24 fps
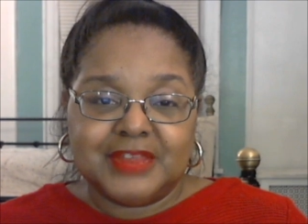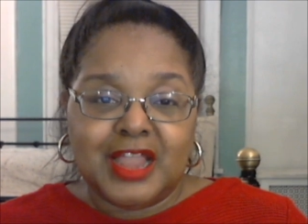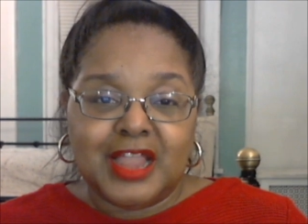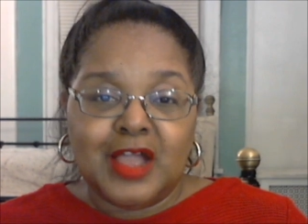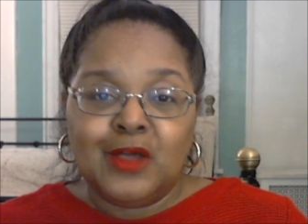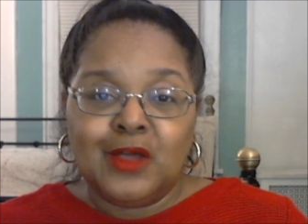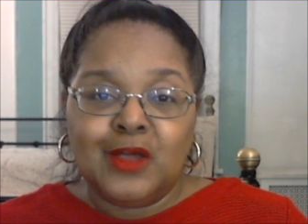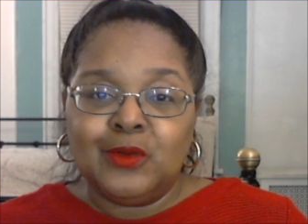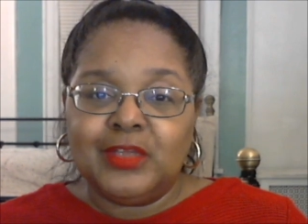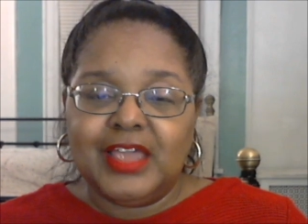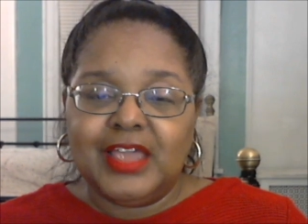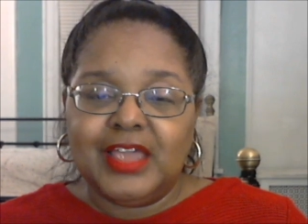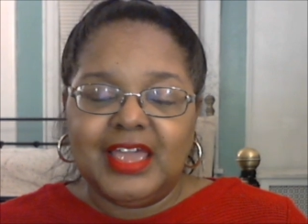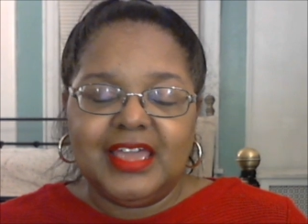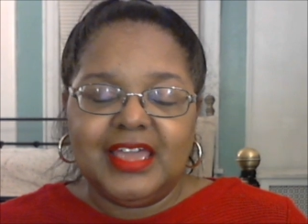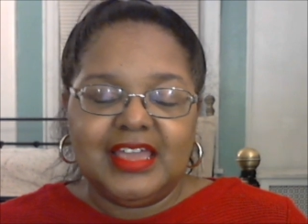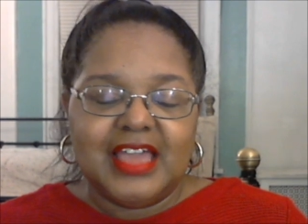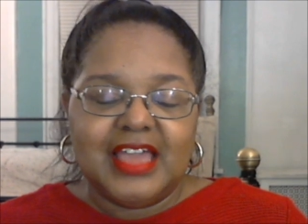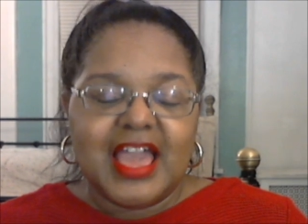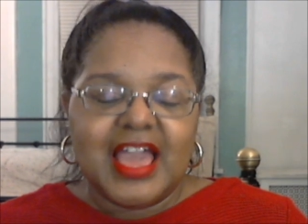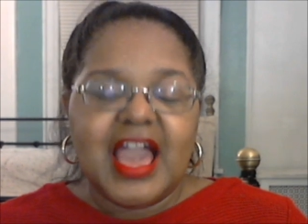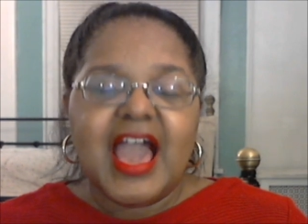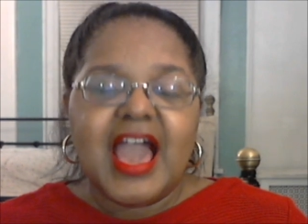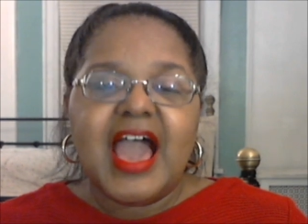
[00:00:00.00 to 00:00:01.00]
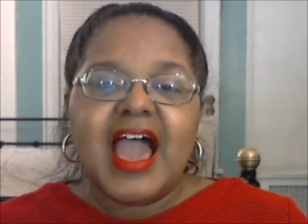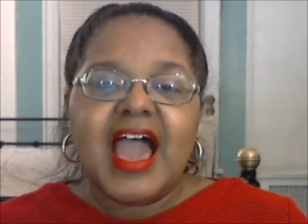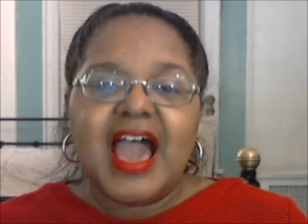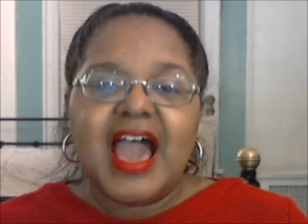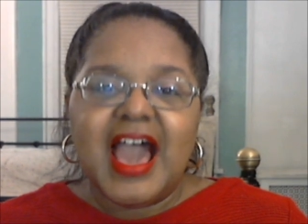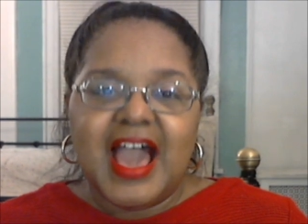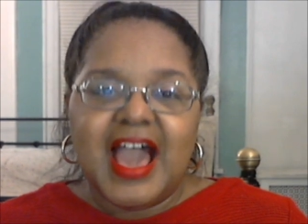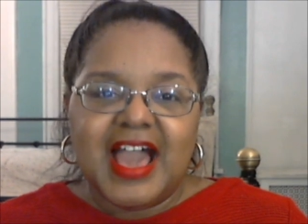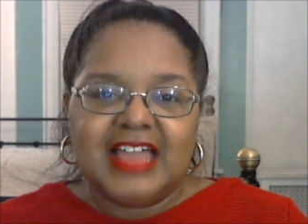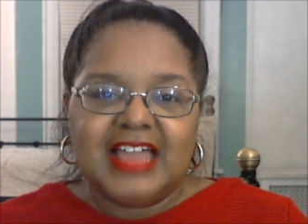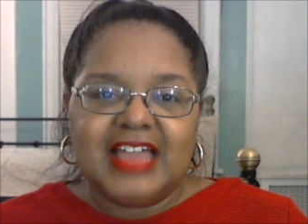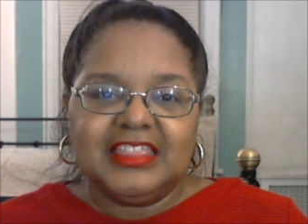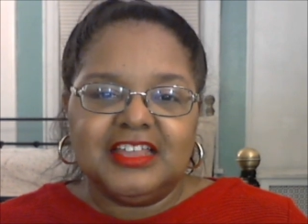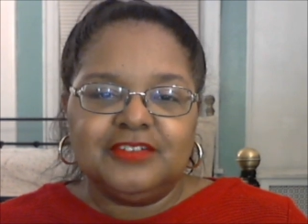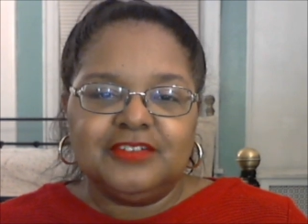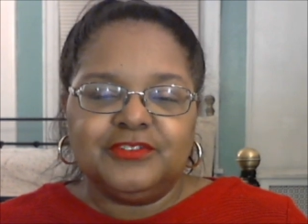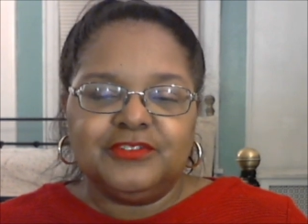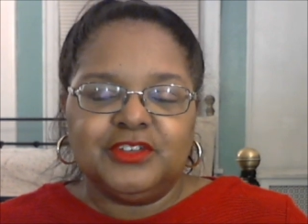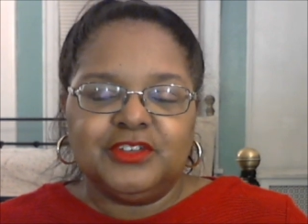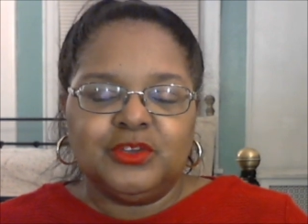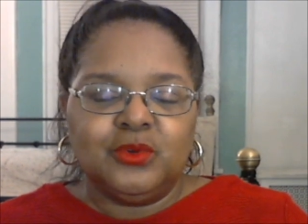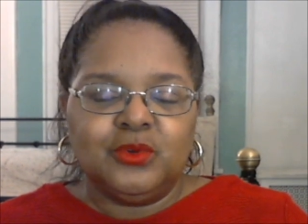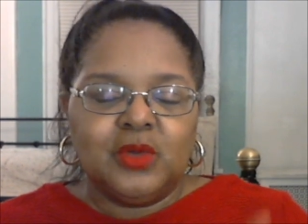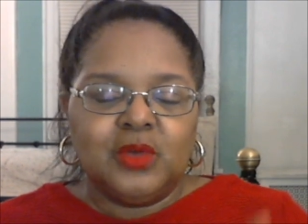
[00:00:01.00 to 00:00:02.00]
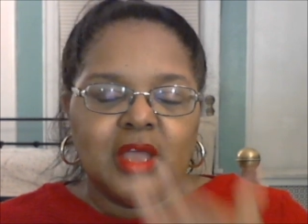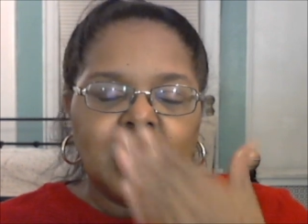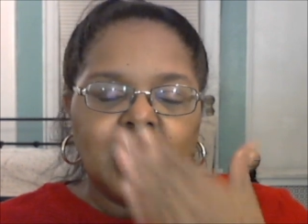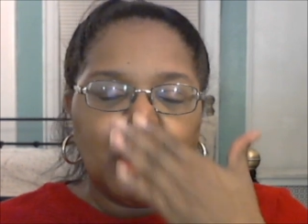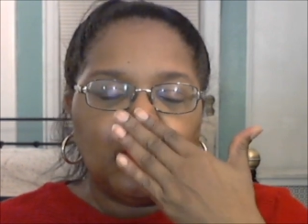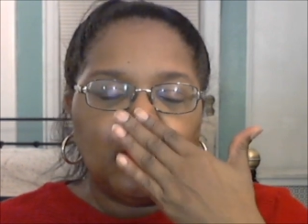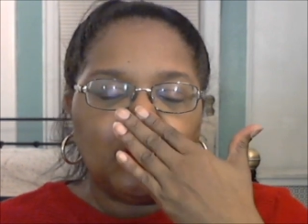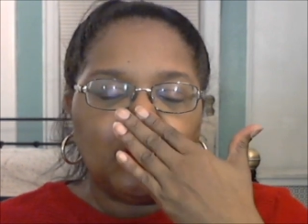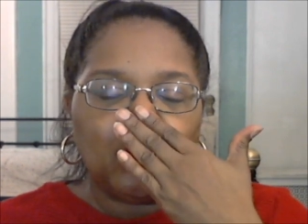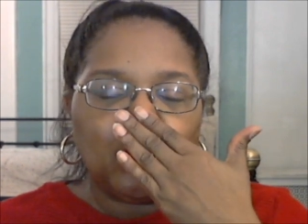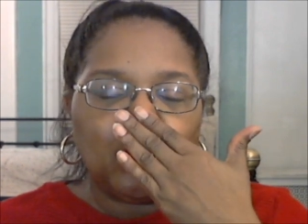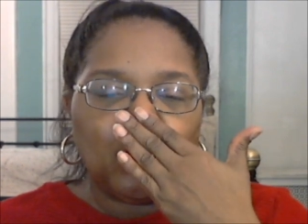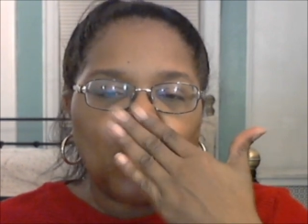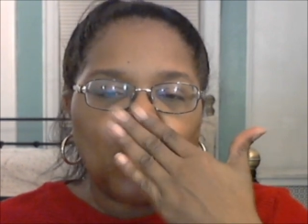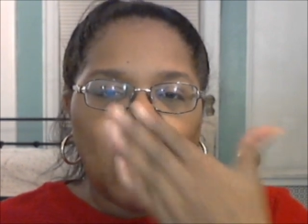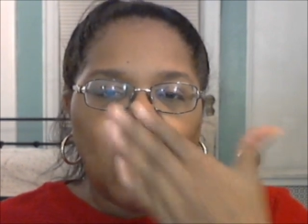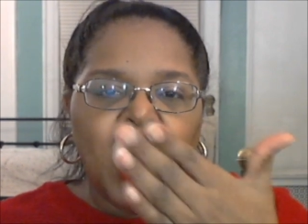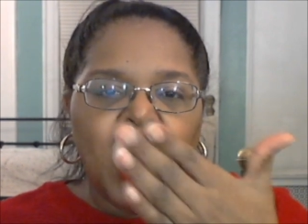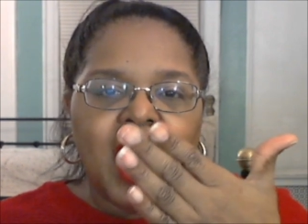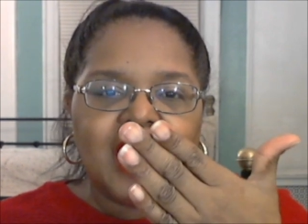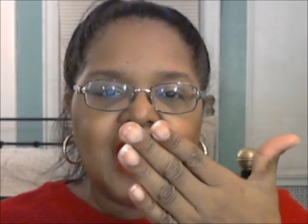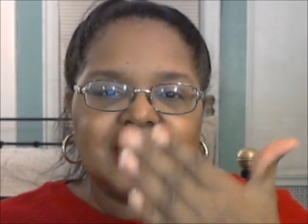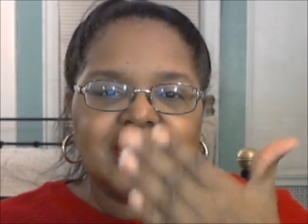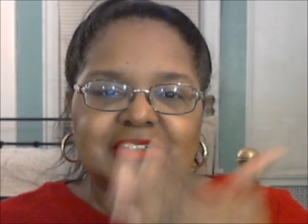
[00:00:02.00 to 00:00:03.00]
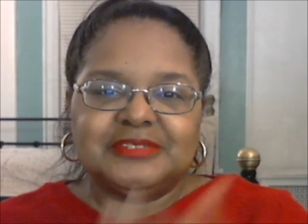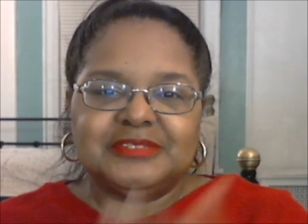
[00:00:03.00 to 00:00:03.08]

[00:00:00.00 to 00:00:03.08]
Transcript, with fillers: Okay? I love you. Mwah.